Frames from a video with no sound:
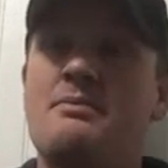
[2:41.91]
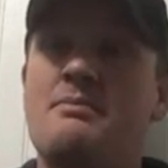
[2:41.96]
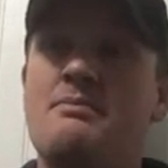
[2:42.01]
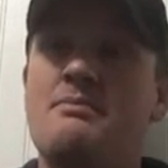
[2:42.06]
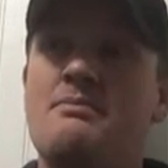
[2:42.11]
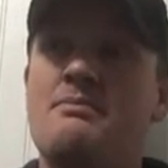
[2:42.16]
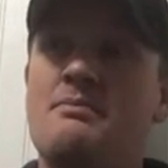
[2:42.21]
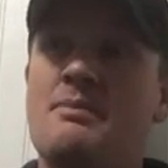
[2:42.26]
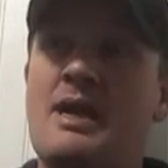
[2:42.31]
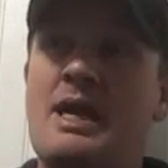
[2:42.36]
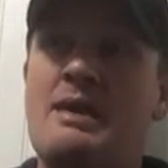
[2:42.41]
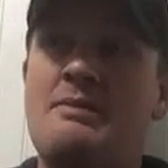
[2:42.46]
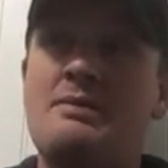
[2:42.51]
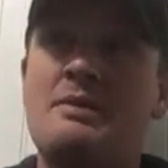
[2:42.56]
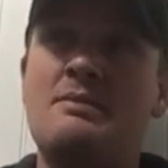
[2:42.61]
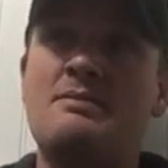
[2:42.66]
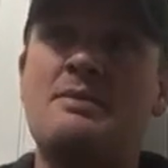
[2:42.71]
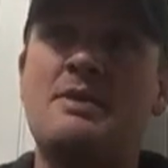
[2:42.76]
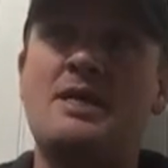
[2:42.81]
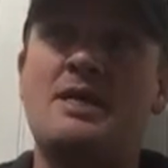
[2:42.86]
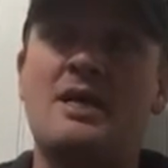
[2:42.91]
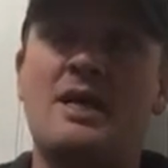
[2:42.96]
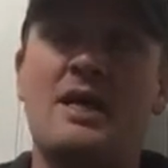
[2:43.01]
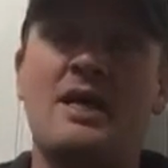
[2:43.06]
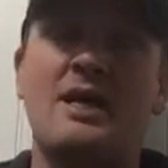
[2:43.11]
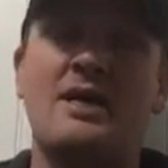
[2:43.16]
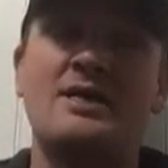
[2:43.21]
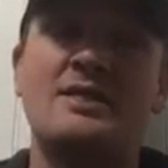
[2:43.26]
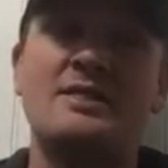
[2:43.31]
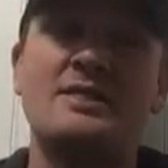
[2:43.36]
maybe
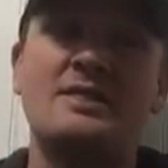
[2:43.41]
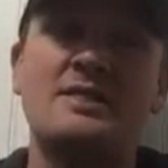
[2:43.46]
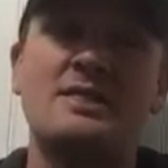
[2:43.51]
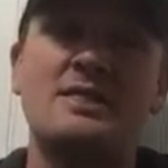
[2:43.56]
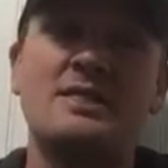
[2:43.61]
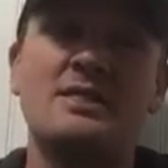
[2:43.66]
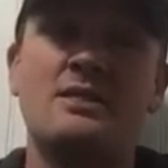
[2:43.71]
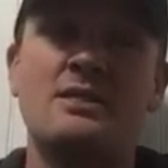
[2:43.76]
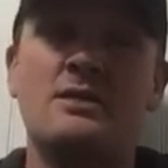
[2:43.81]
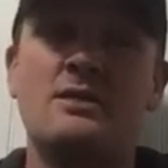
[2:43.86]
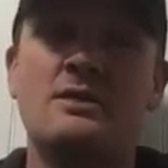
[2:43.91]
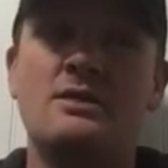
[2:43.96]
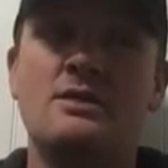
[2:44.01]
because